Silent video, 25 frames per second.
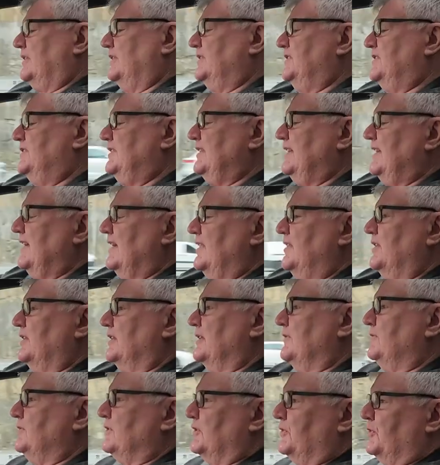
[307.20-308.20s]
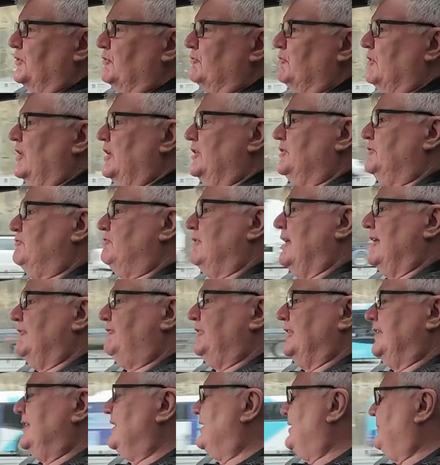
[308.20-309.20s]
You can see here that I've got the road
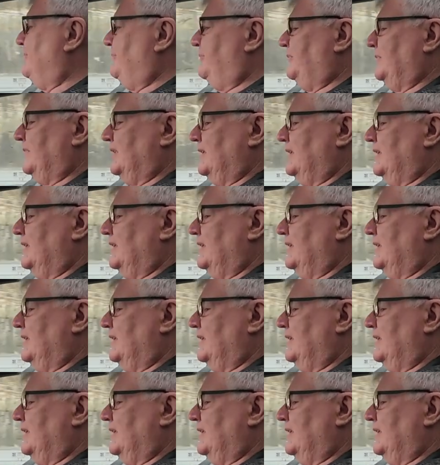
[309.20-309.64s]
graphic up,